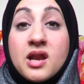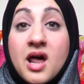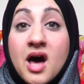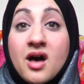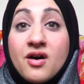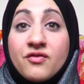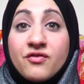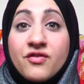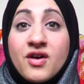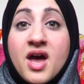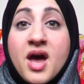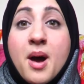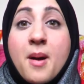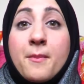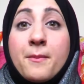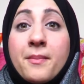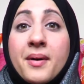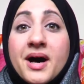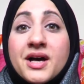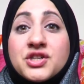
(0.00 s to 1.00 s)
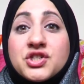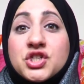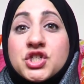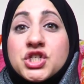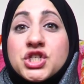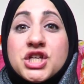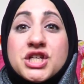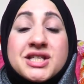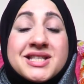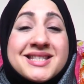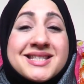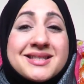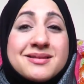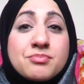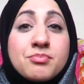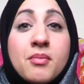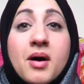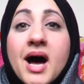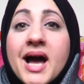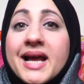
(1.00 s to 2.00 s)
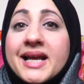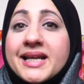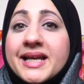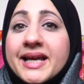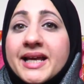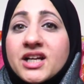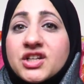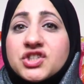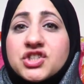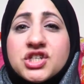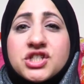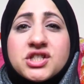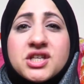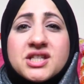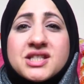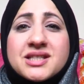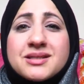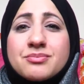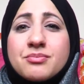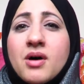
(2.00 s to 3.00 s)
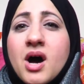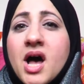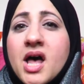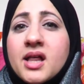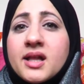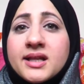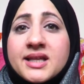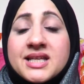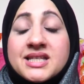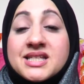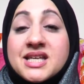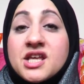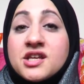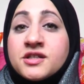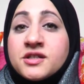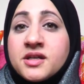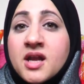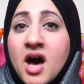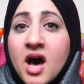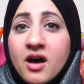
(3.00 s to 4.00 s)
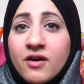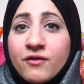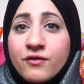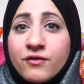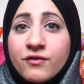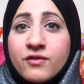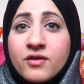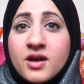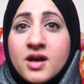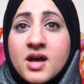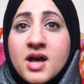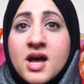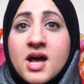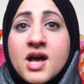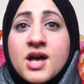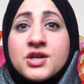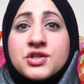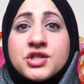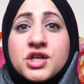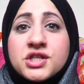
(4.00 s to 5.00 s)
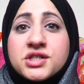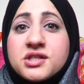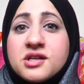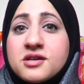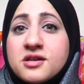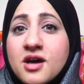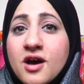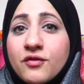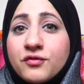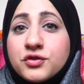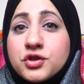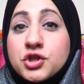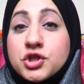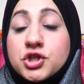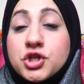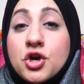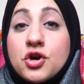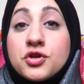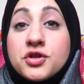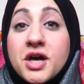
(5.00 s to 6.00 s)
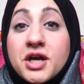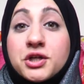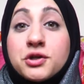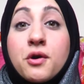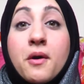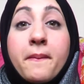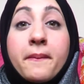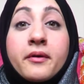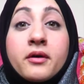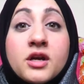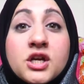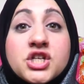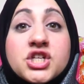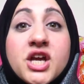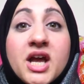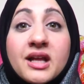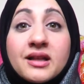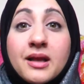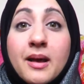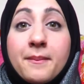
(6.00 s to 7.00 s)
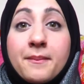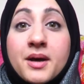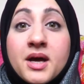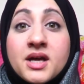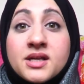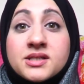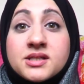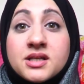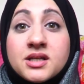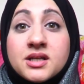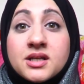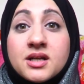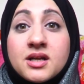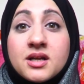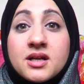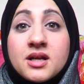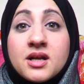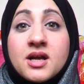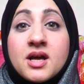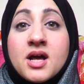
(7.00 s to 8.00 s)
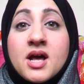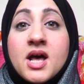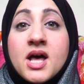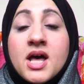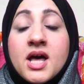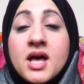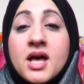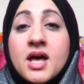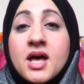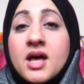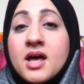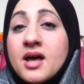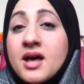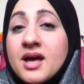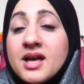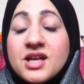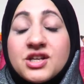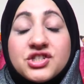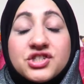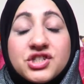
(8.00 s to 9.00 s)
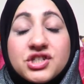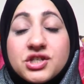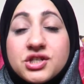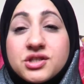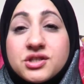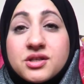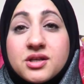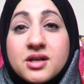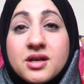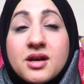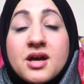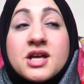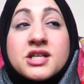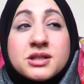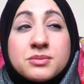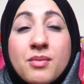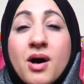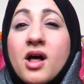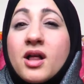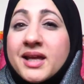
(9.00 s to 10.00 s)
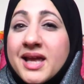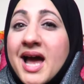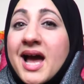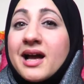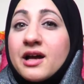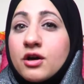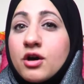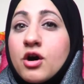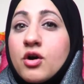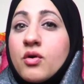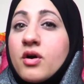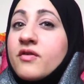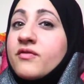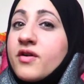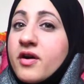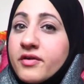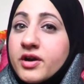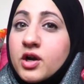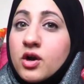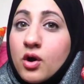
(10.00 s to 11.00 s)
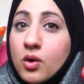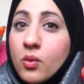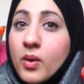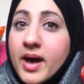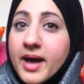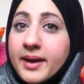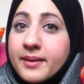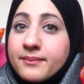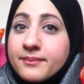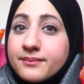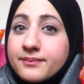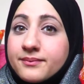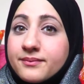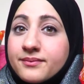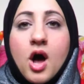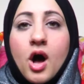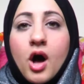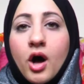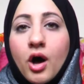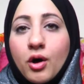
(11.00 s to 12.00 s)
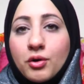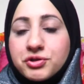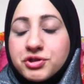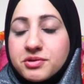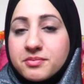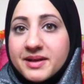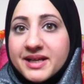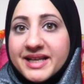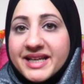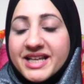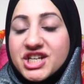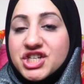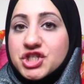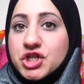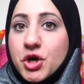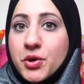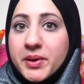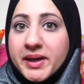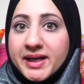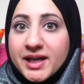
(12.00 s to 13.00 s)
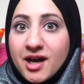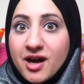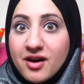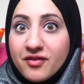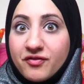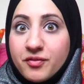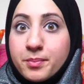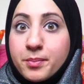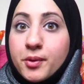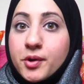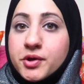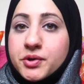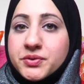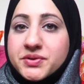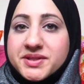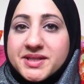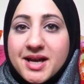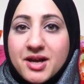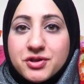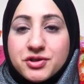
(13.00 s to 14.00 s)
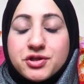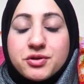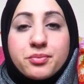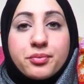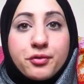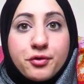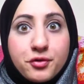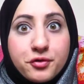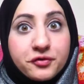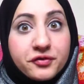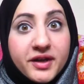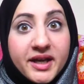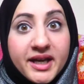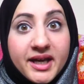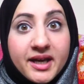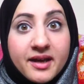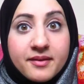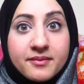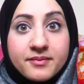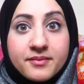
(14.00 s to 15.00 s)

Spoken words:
love by just smiling. Just a smile is enough. Just enough to show that you appreciate that person. It's just, a smile can go a very long way. Ultimately, showing love boils down to proving